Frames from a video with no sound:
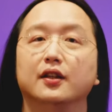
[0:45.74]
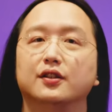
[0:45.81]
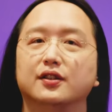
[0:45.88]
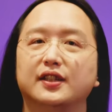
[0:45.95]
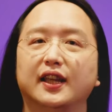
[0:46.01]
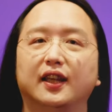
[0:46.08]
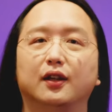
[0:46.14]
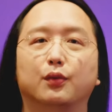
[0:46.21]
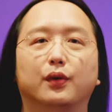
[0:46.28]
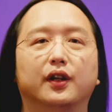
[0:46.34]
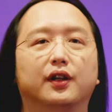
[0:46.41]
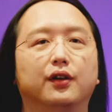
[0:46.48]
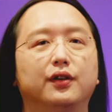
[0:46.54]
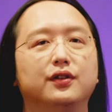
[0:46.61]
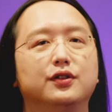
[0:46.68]
Today, we're
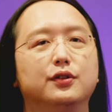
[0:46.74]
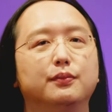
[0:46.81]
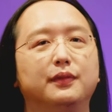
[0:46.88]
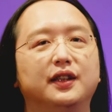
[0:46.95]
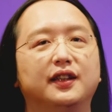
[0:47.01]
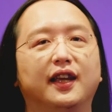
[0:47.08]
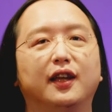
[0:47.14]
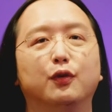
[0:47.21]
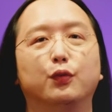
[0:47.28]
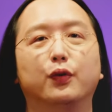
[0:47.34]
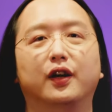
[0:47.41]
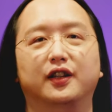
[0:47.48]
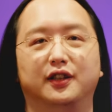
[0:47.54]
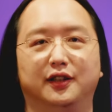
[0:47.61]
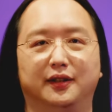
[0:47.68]
going to meet a
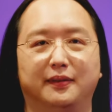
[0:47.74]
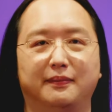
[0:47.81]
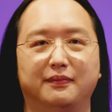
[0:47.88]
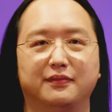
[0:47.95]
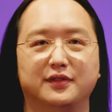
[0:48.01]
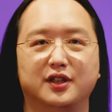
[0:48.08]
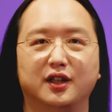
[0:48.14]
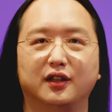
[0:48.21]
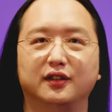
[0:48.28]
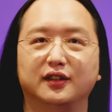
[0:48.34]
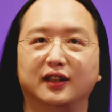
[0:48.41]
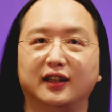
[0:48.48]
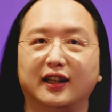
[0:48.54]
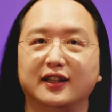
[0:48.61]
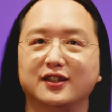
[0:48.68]
rocker turned
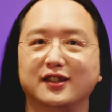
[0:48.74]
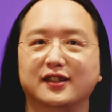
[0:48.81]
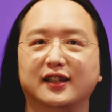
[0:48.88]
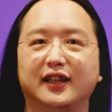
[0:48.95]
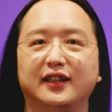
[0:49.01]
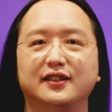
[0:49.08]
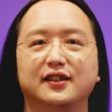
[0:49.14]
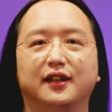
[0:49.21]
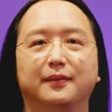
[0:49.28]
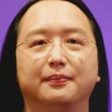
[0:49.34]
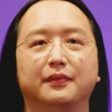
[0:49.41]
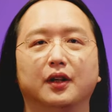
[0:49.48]
legislator,